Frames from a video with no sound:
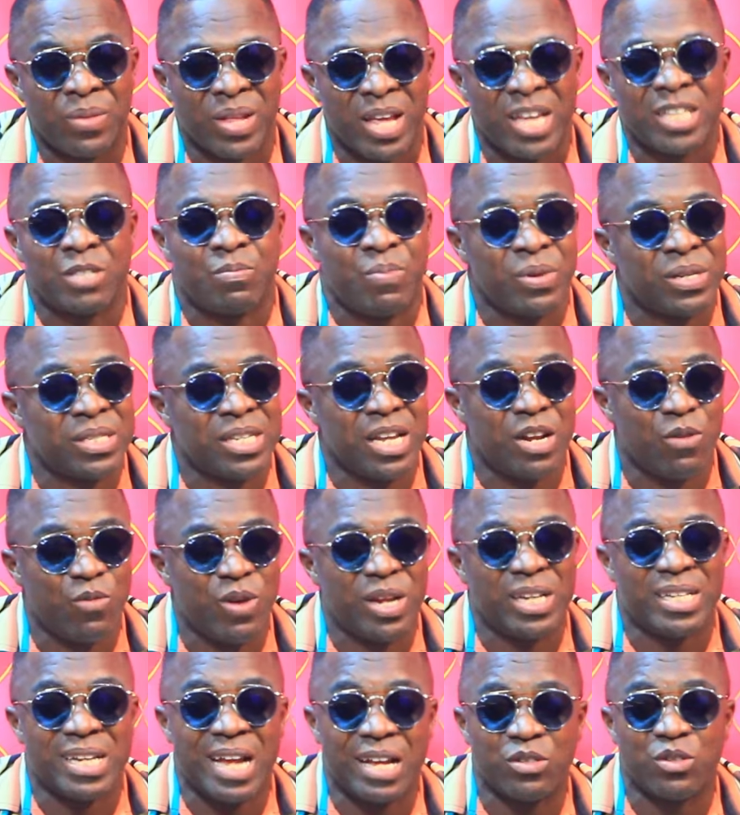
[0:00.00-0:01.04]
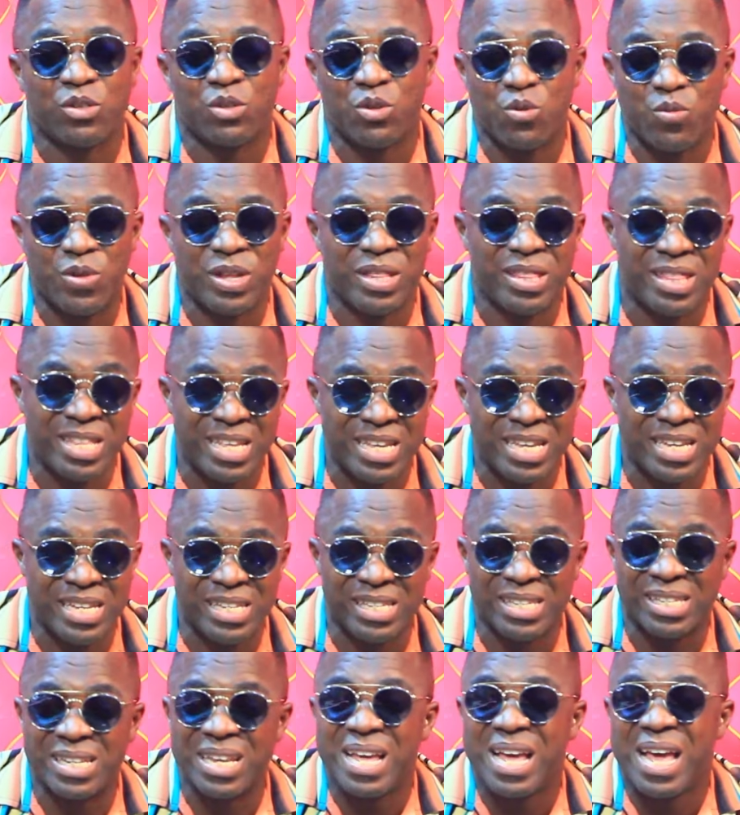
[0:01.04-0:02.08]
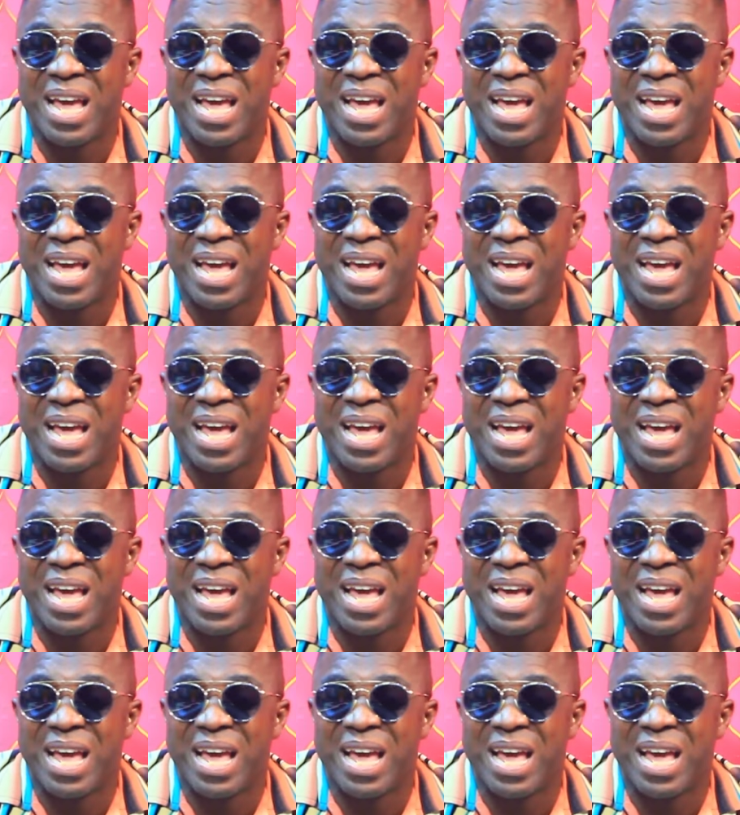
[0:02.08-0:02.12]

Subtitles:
Especially when it has to do with these